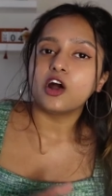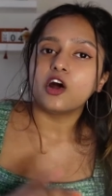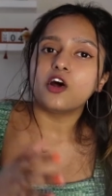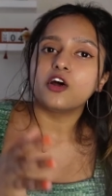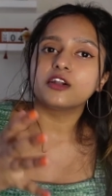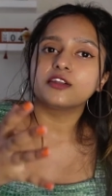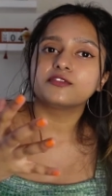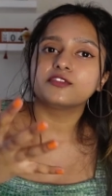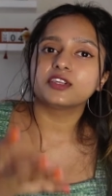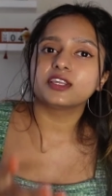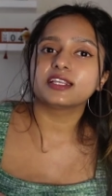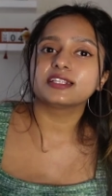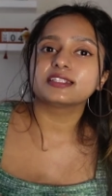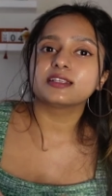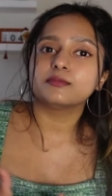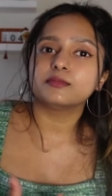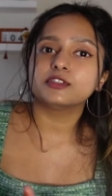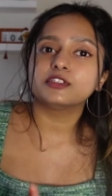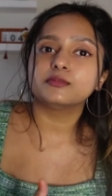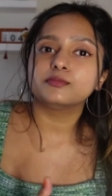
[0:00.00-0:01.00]
or if you can
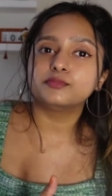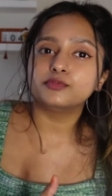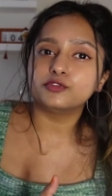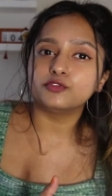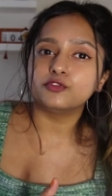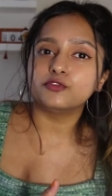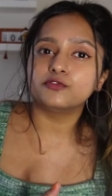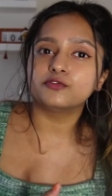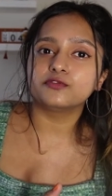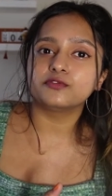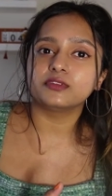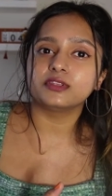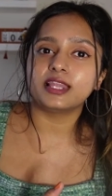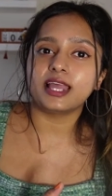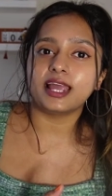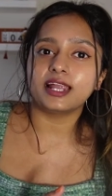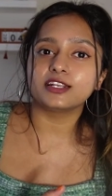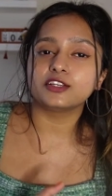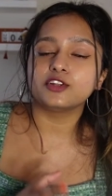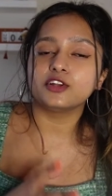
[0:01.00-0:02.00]
submit a proof
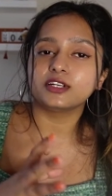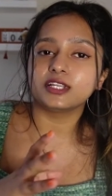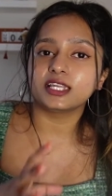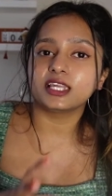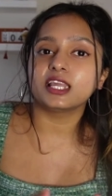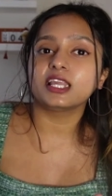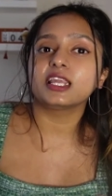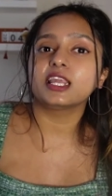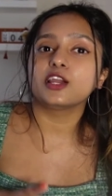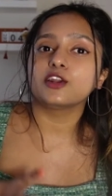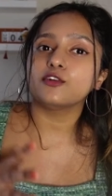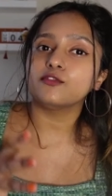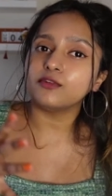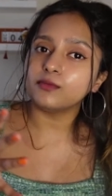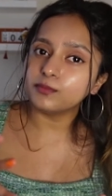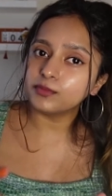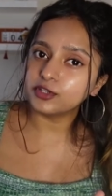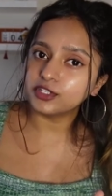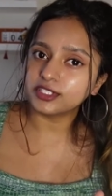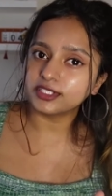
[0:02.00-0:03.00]
that you're taking care of a
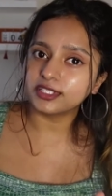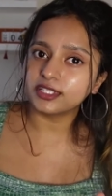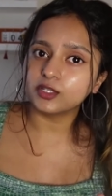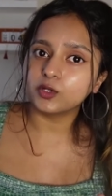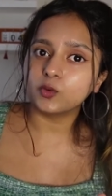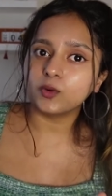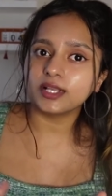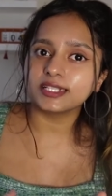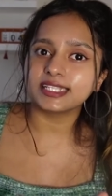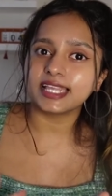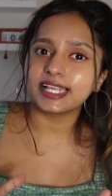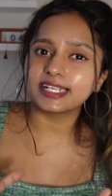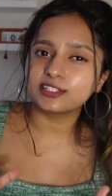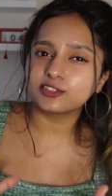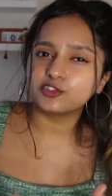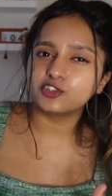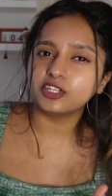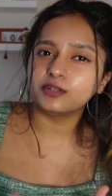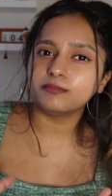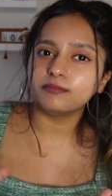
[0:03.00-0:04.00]
person who has
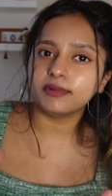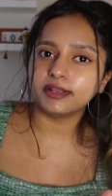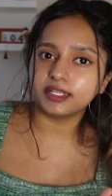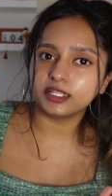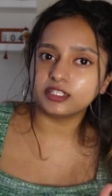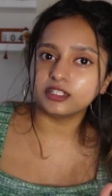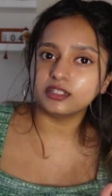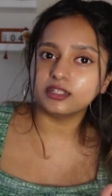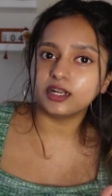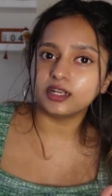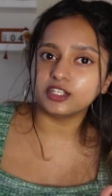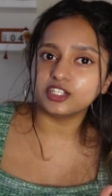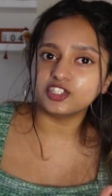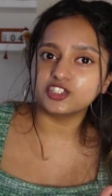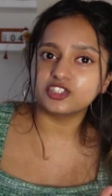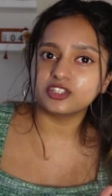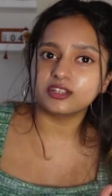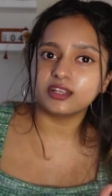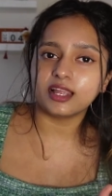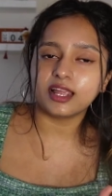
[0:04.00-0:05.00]
extreme medical
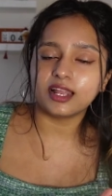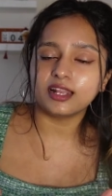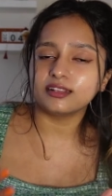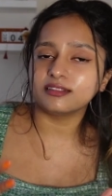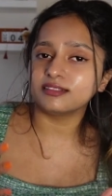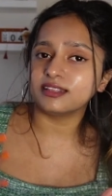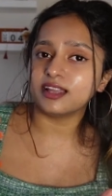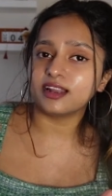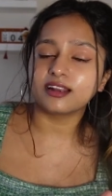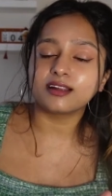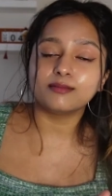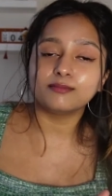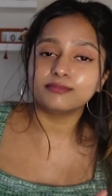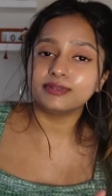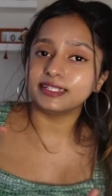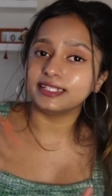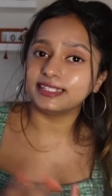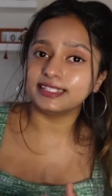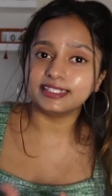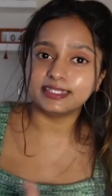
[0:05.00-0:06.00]
condition and they are
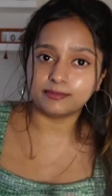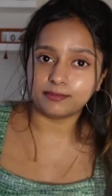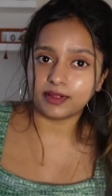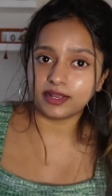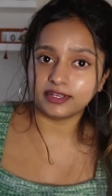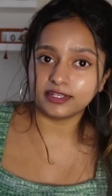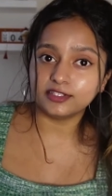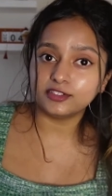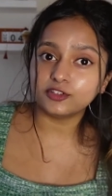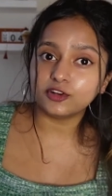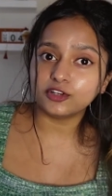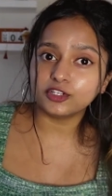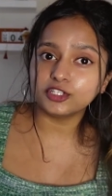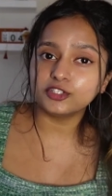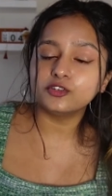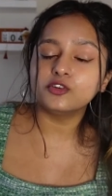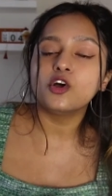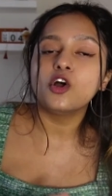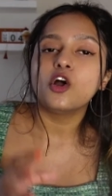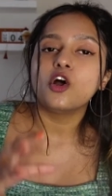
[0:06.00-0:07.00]
completely dependent on
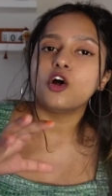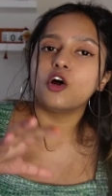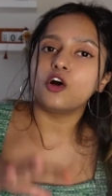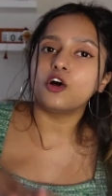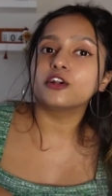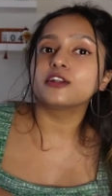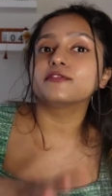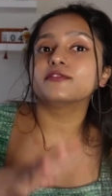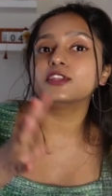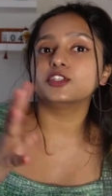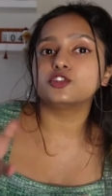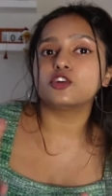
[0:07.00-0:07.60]
you, or if the